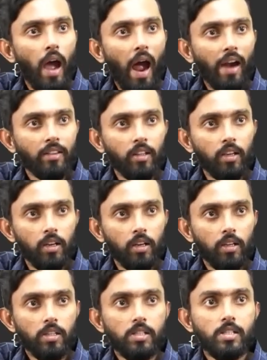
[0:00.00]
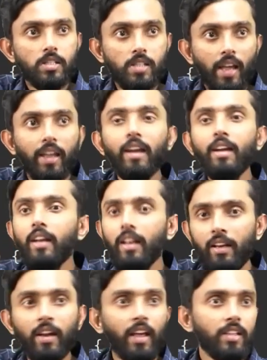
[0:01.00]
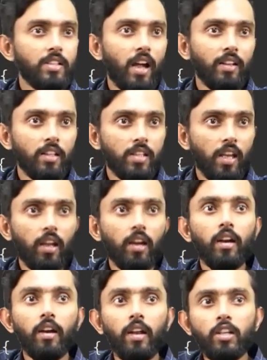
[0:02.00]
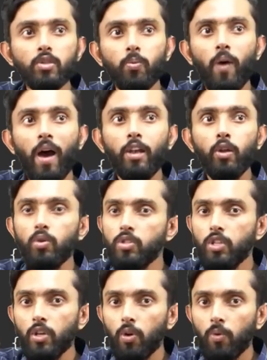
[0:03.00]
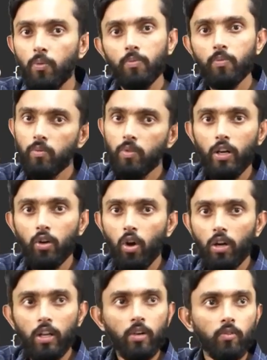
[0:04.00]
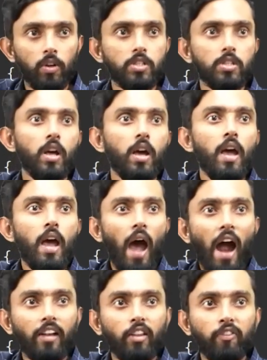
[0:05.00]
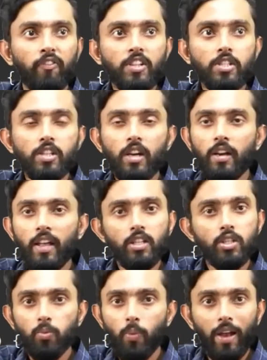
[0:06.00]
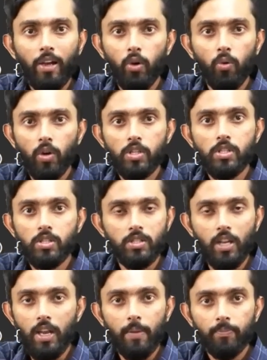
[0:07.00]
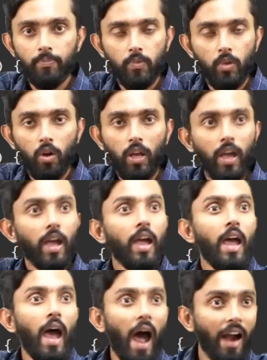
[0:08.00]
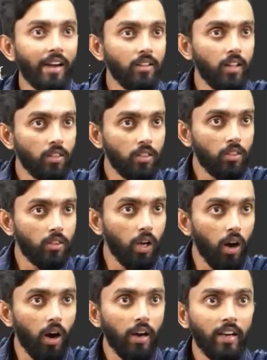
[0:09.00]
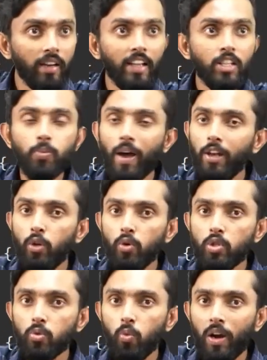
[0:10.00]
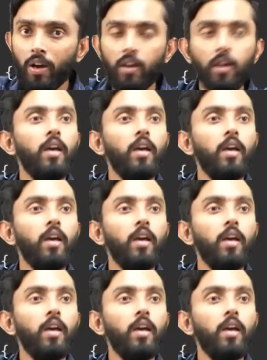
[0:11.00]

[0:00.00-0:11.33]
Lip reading: At the second index, value is 0. It got inversed. At the first index, value was 3, okay. At the third index, value is 1.